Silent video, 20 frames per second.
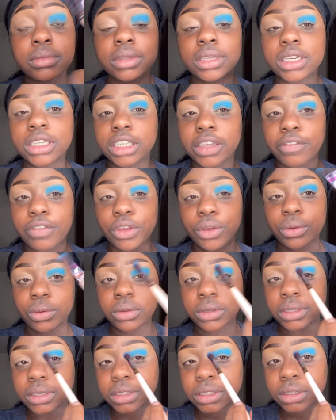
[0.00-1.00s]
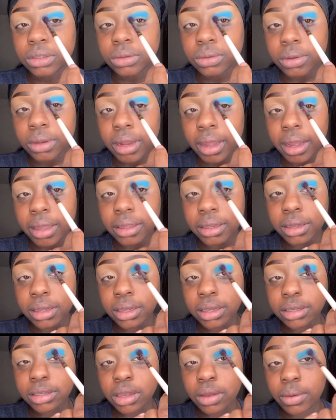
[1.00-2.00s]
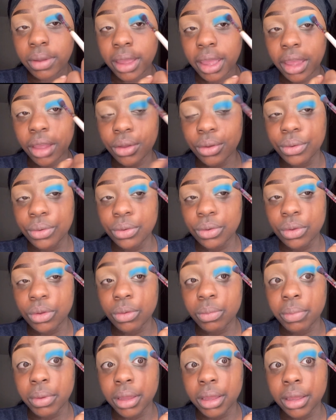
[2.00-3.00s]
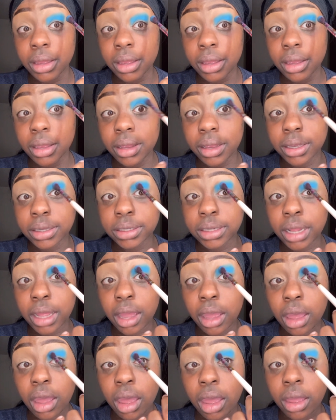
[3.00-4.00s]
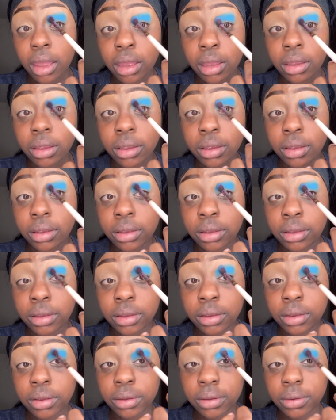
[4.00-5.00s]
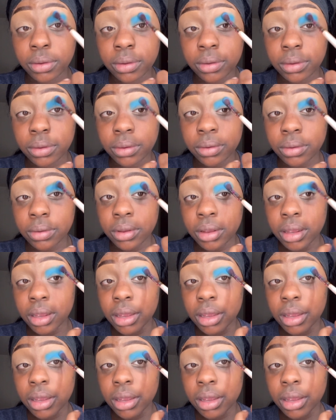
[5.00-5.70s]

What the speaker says: Because if you just do it like this, okay, cool, but it's like, oh.